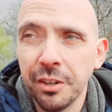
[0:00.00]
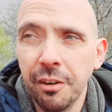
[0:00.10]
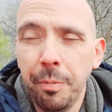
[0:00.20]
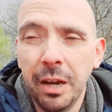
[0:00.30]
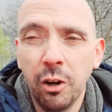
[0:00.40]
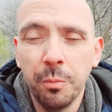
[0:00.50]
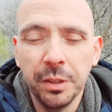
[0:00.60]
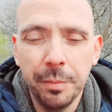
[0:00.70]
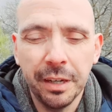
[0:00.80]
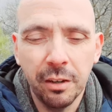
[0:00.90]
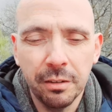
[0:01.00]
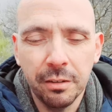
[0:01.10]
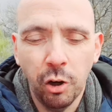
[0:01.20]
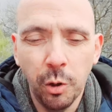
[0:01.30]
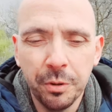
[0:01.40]
of power by the big
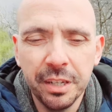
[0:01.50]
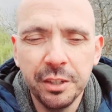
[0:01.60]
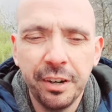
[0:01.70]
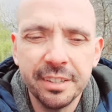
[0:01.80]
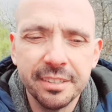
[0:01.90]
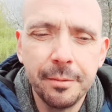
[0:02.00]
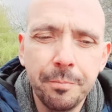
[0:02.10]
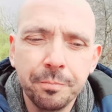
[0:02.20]
corporate interests.